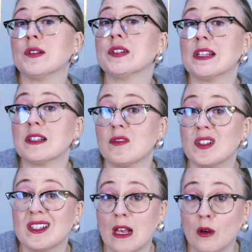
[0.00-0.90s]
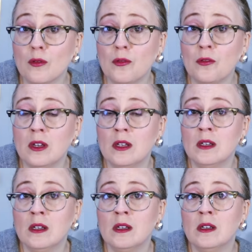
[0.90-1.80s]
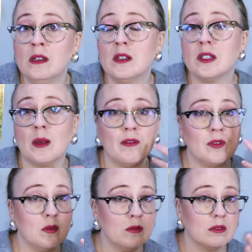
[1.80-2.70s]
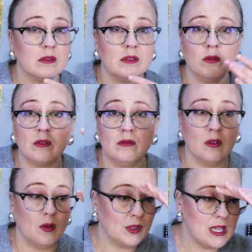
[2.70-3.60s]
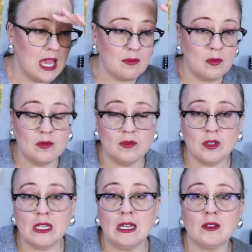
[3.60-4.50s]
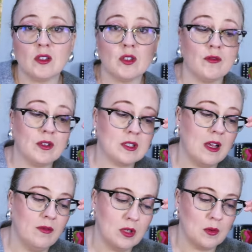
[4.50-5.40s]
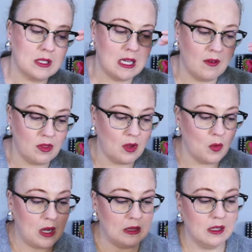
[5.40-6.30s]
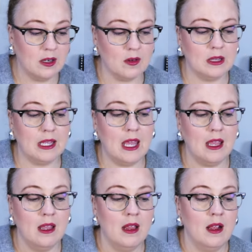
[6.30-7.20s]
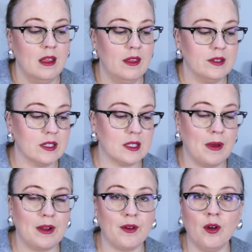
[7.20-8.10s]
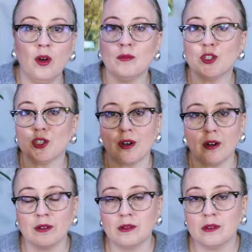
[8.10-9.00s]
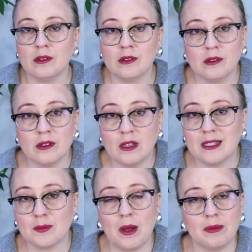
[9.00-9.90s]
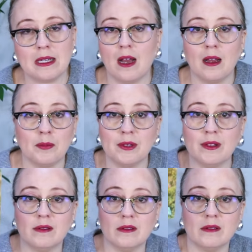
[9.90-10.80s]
sense of self some of you, you you're only capable of looking at the surface level you want to take everything quite literally is this about your home sure it's probably not but